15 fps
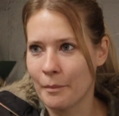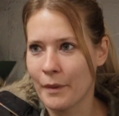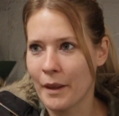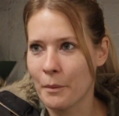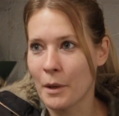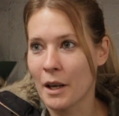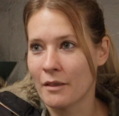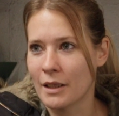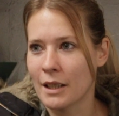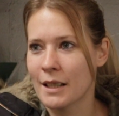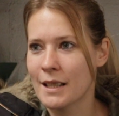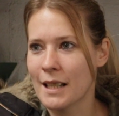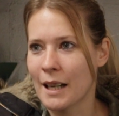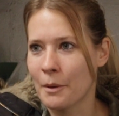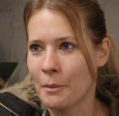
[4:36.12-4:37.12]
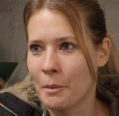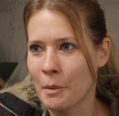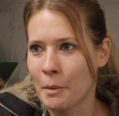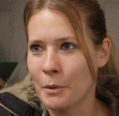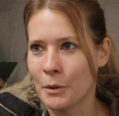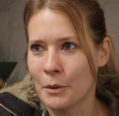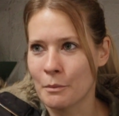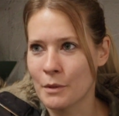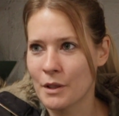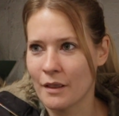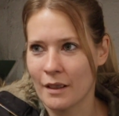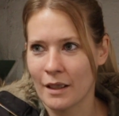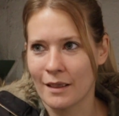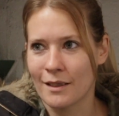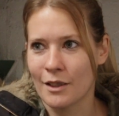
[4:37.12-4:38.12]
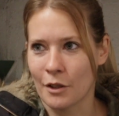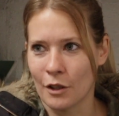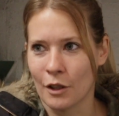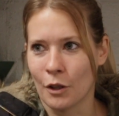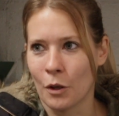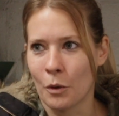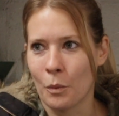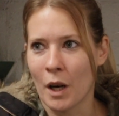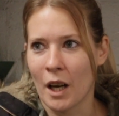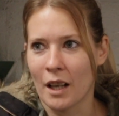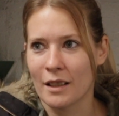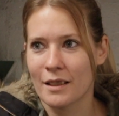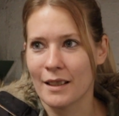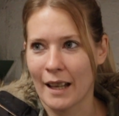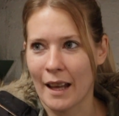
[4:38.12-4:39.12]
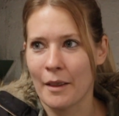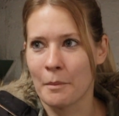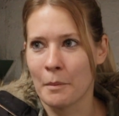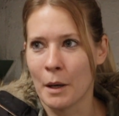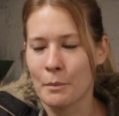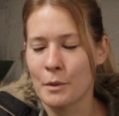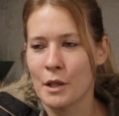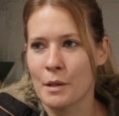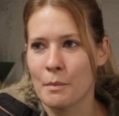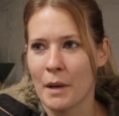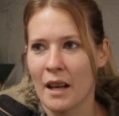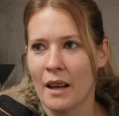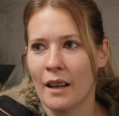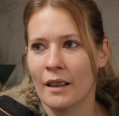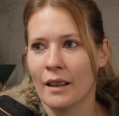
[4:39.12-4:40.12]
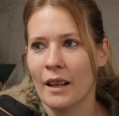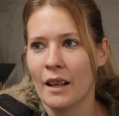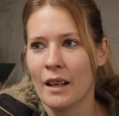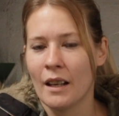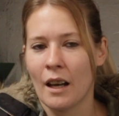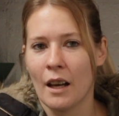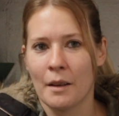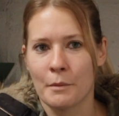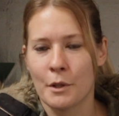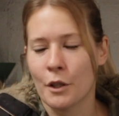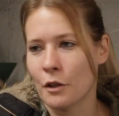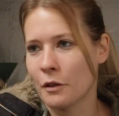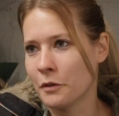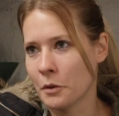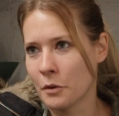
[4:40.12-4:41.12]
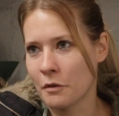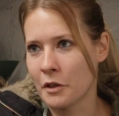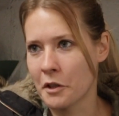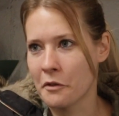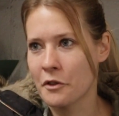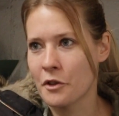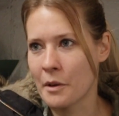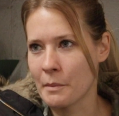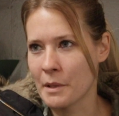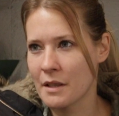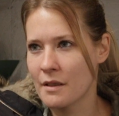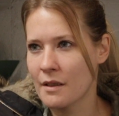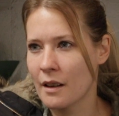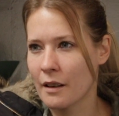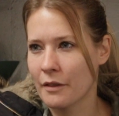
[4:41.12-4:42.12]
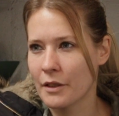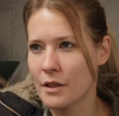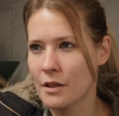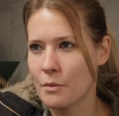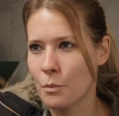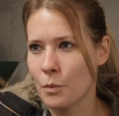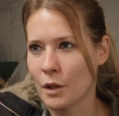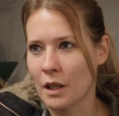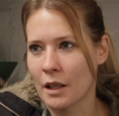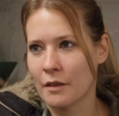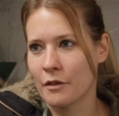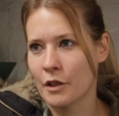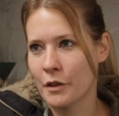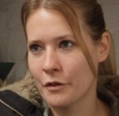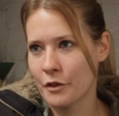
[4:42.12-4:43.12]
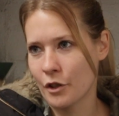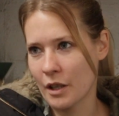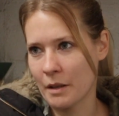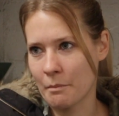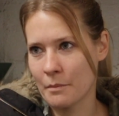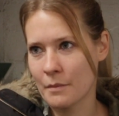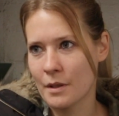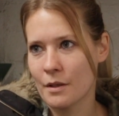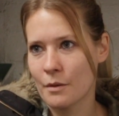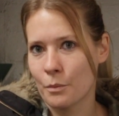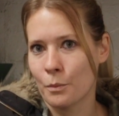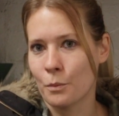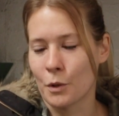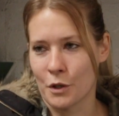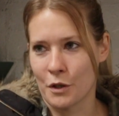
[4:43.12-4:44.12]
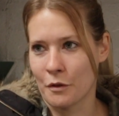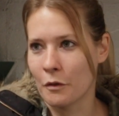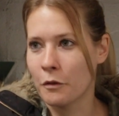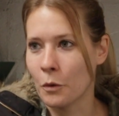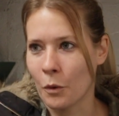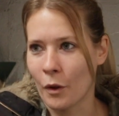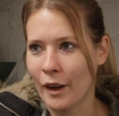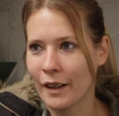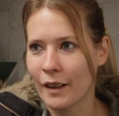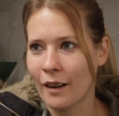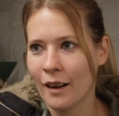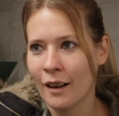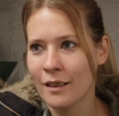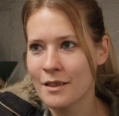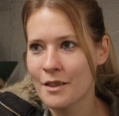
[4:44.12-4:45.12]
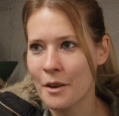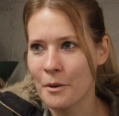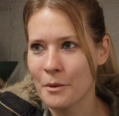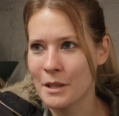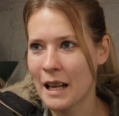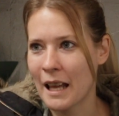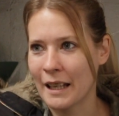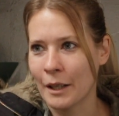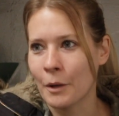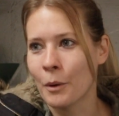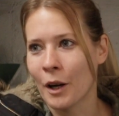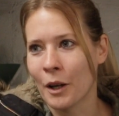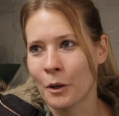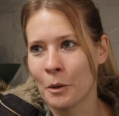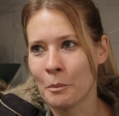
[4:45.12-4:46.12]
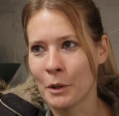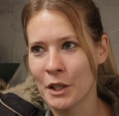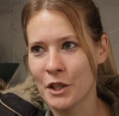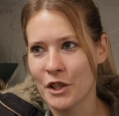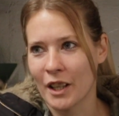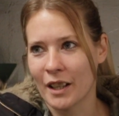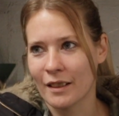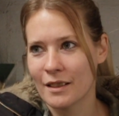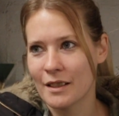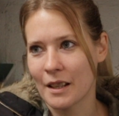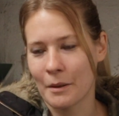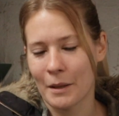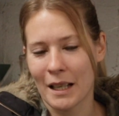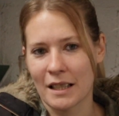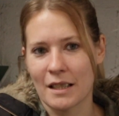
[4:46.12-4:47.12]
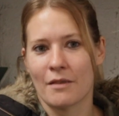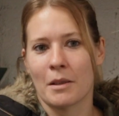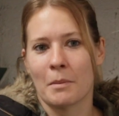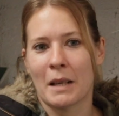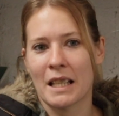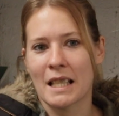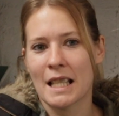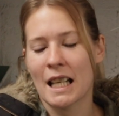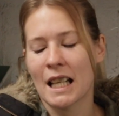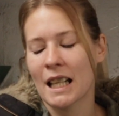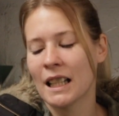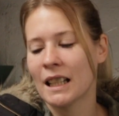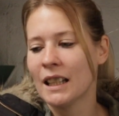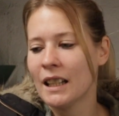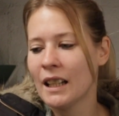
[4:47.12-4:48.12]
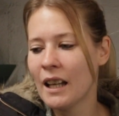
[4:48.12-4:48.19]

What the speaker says: They were really tatty when we bought them, so they took a lot of work to get them up to spec. Took off all the roof trim and stuff because one of the roof trims wasn't for that car, so it was letting in quite a lot of moisture, so we had to replace that.